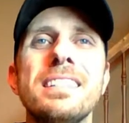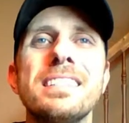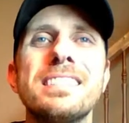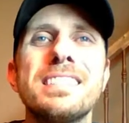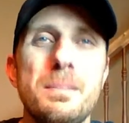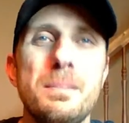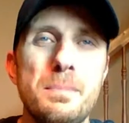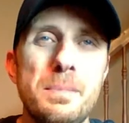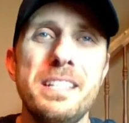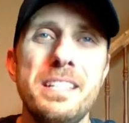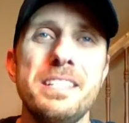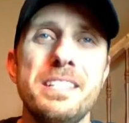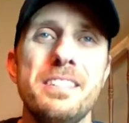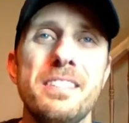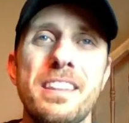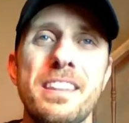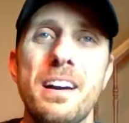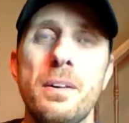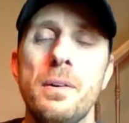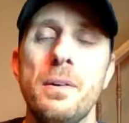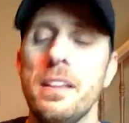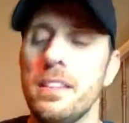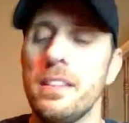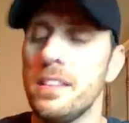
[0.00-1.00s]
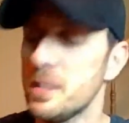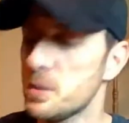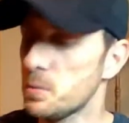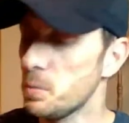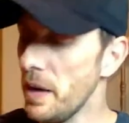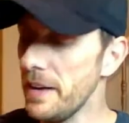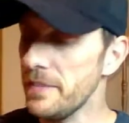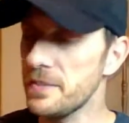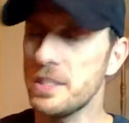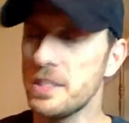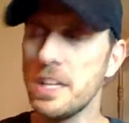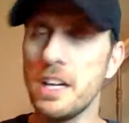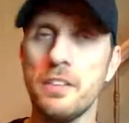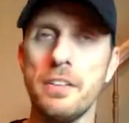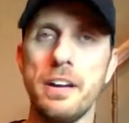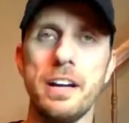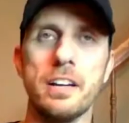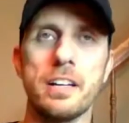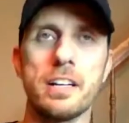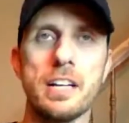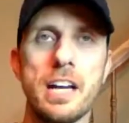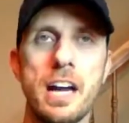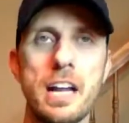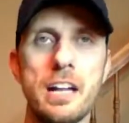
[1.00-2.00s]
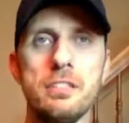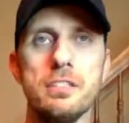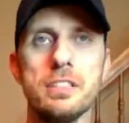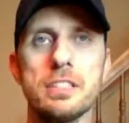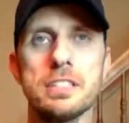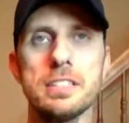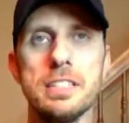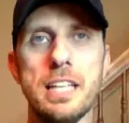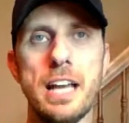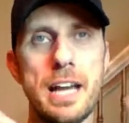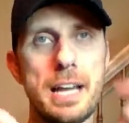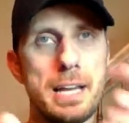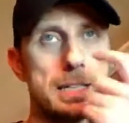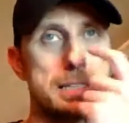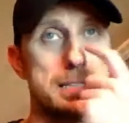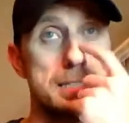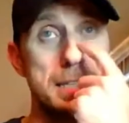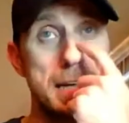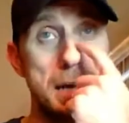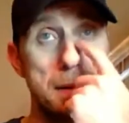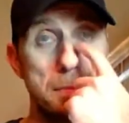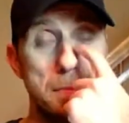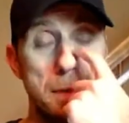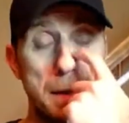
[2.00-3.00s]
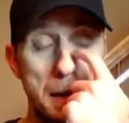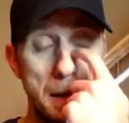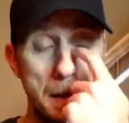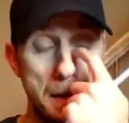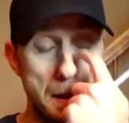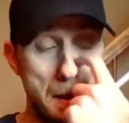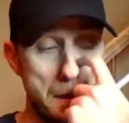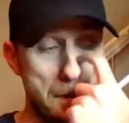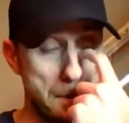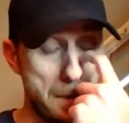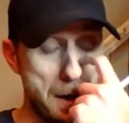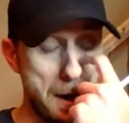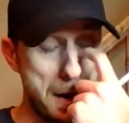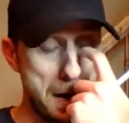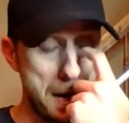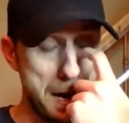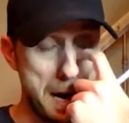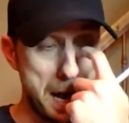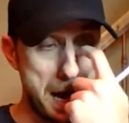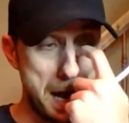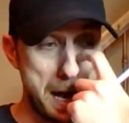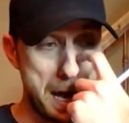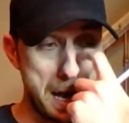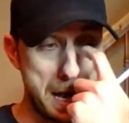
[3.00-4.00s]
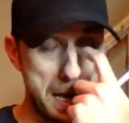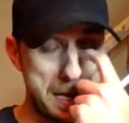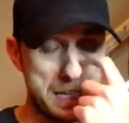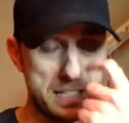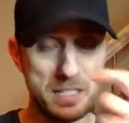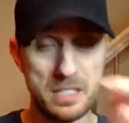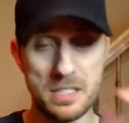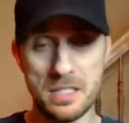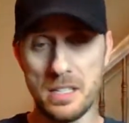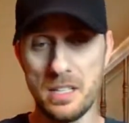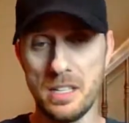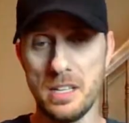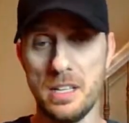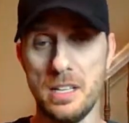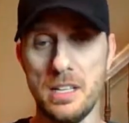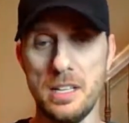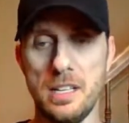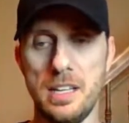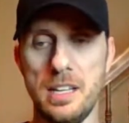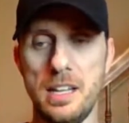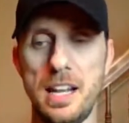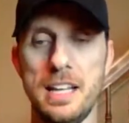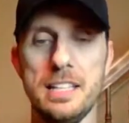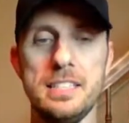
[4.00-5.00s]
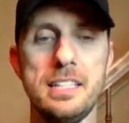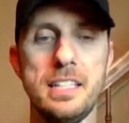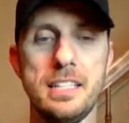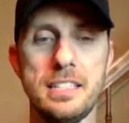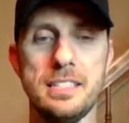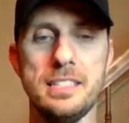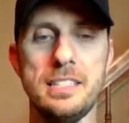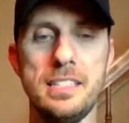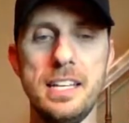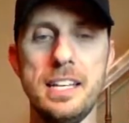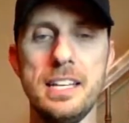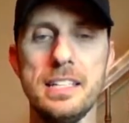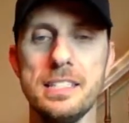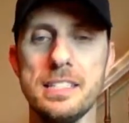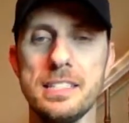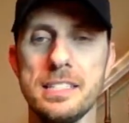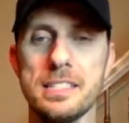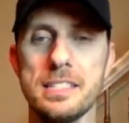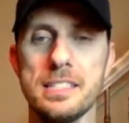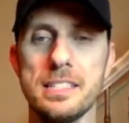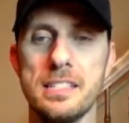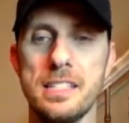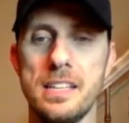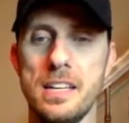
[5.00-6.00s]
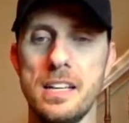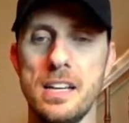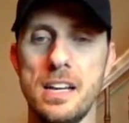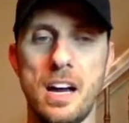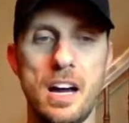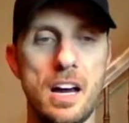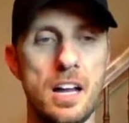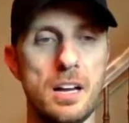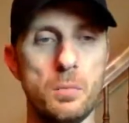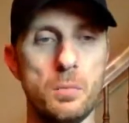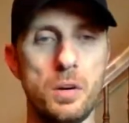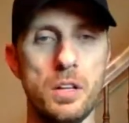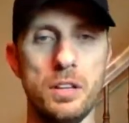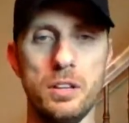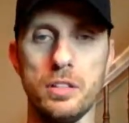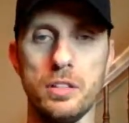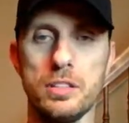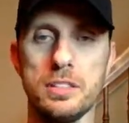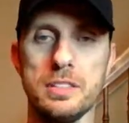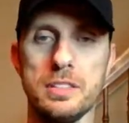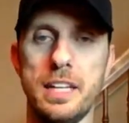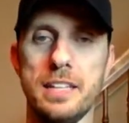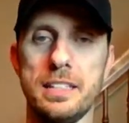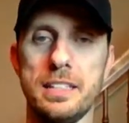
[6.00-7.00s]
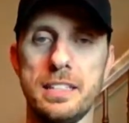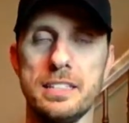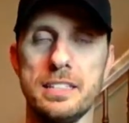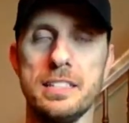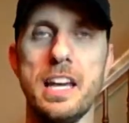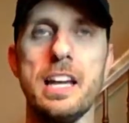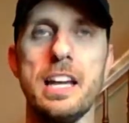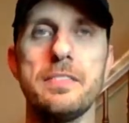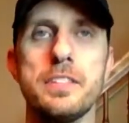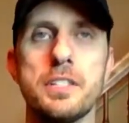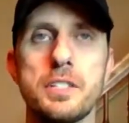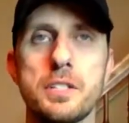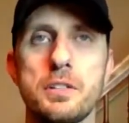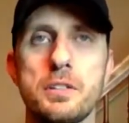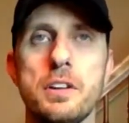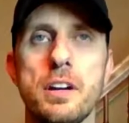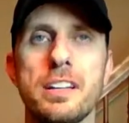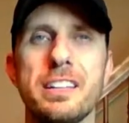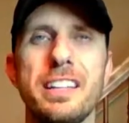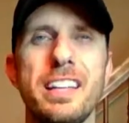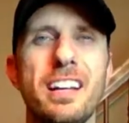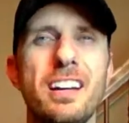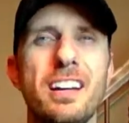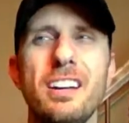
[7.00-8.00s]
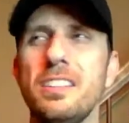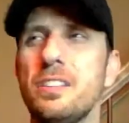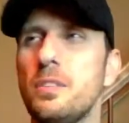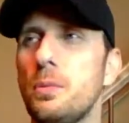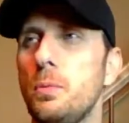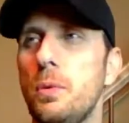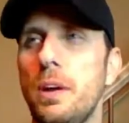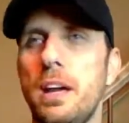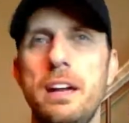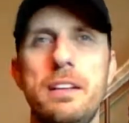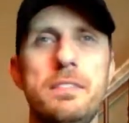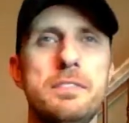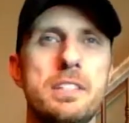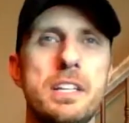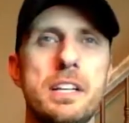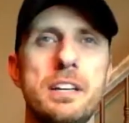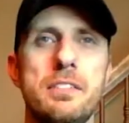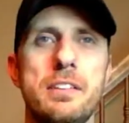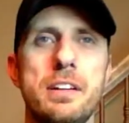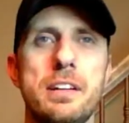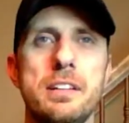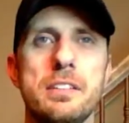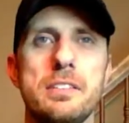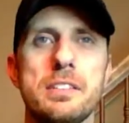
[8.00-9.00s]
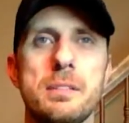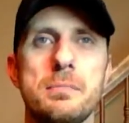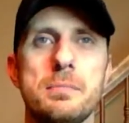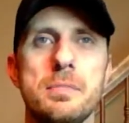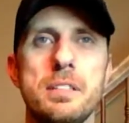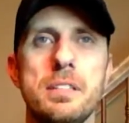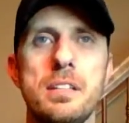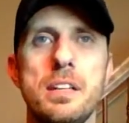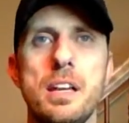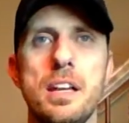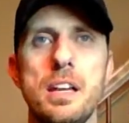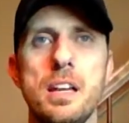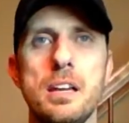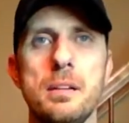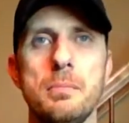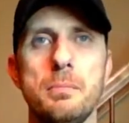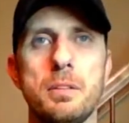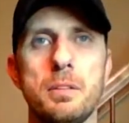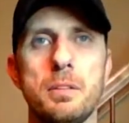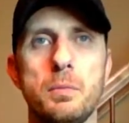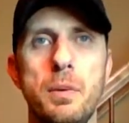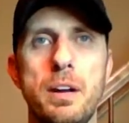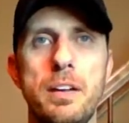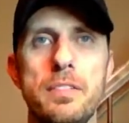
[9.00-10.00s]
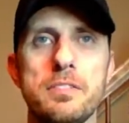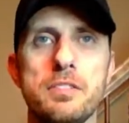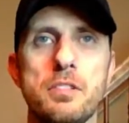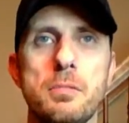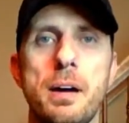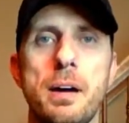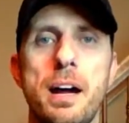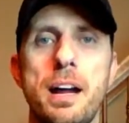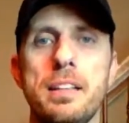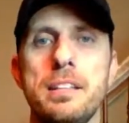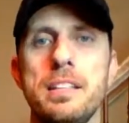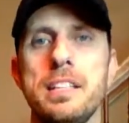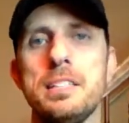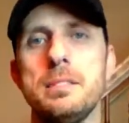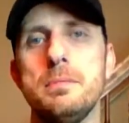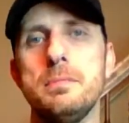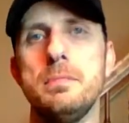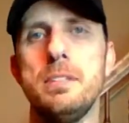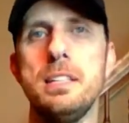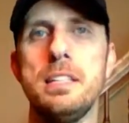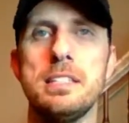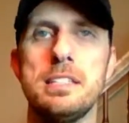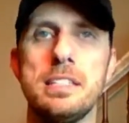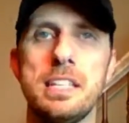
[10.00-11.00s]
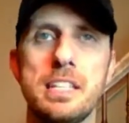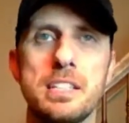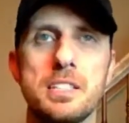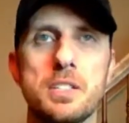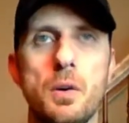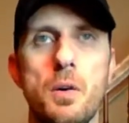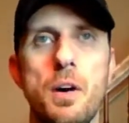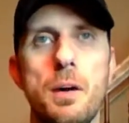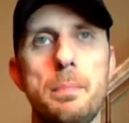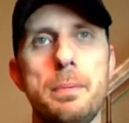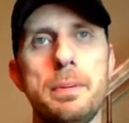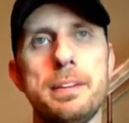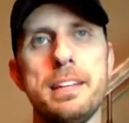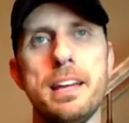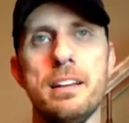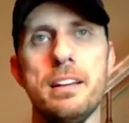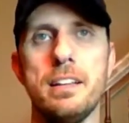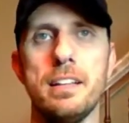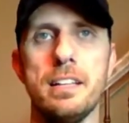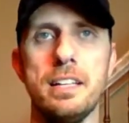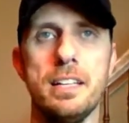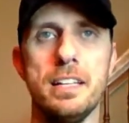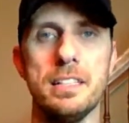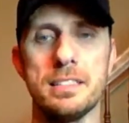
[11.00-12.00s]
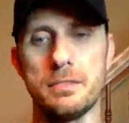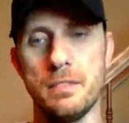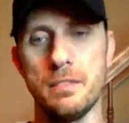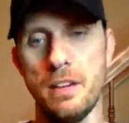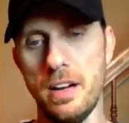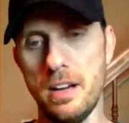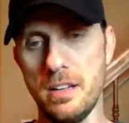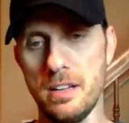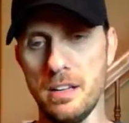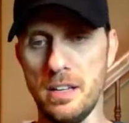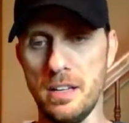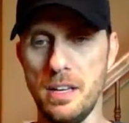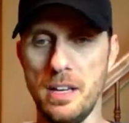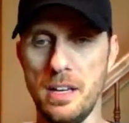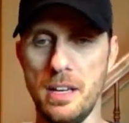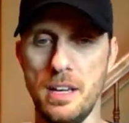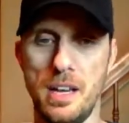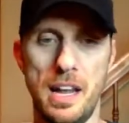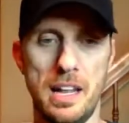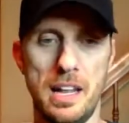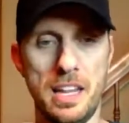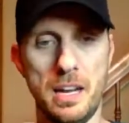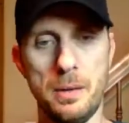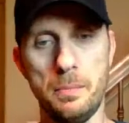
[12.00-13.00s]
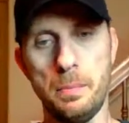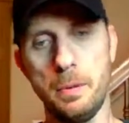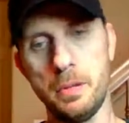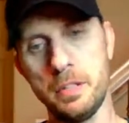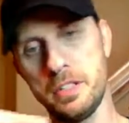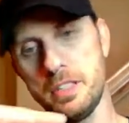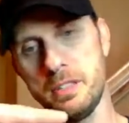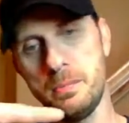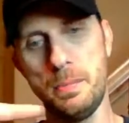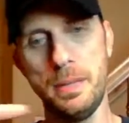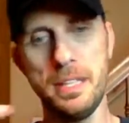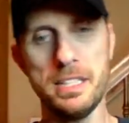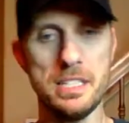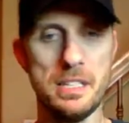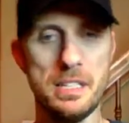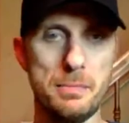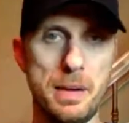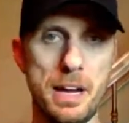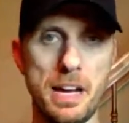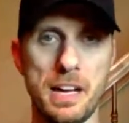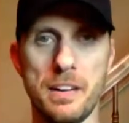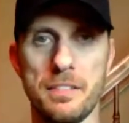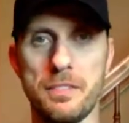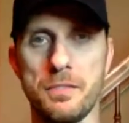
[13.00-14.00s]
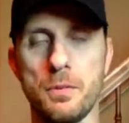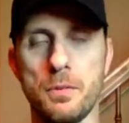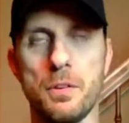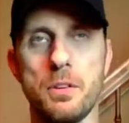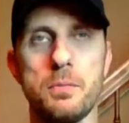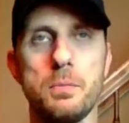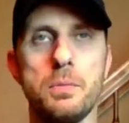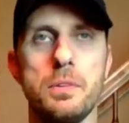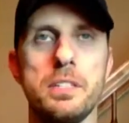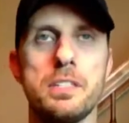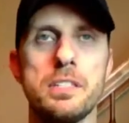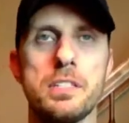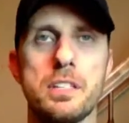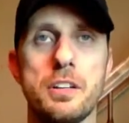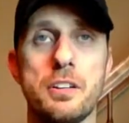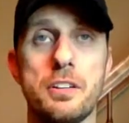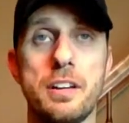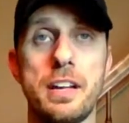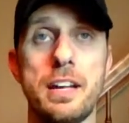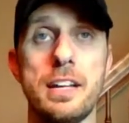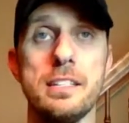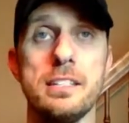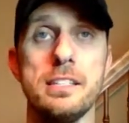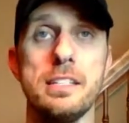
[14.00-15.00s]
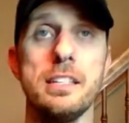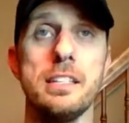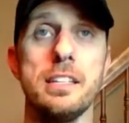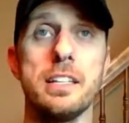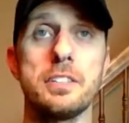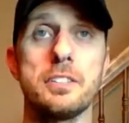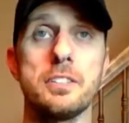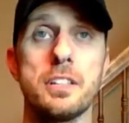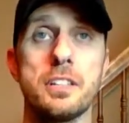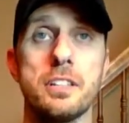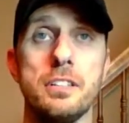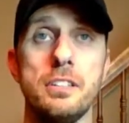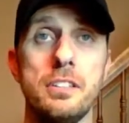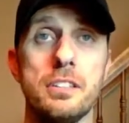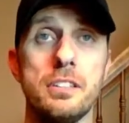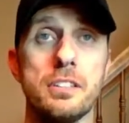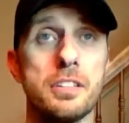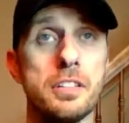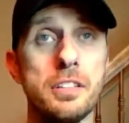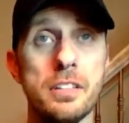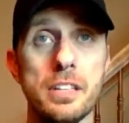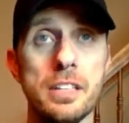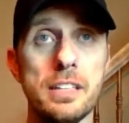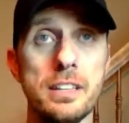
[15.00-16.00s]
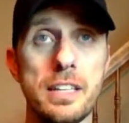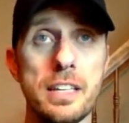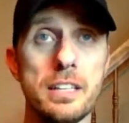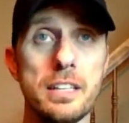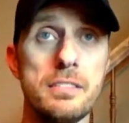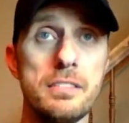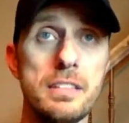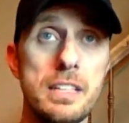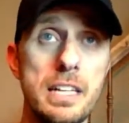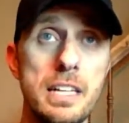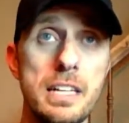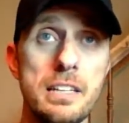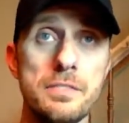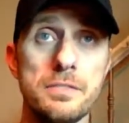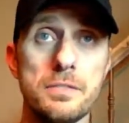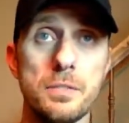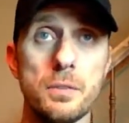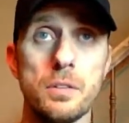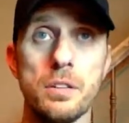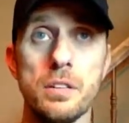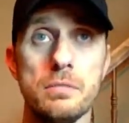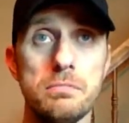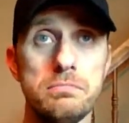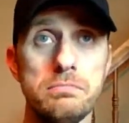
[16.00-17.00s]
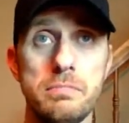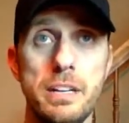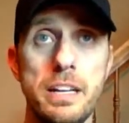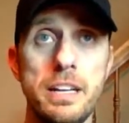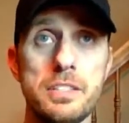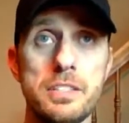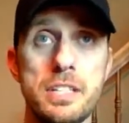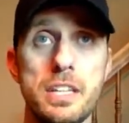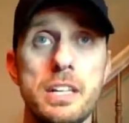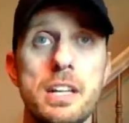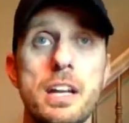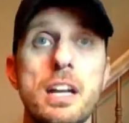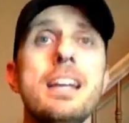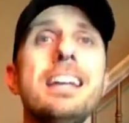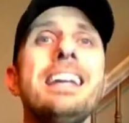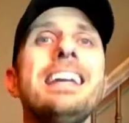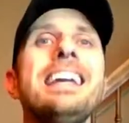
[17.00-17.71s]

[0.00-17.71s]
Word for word: It's gonna be easier that way. This wave generator kind of looks like a centipede, right? It has it has these discs on what looks like the side of a truck, and they call it the wave generator or something. But the waves go by, and these these things go up and down like this, right? and then it pushes the piston back and forth, which creates the electrical current that you need for energy.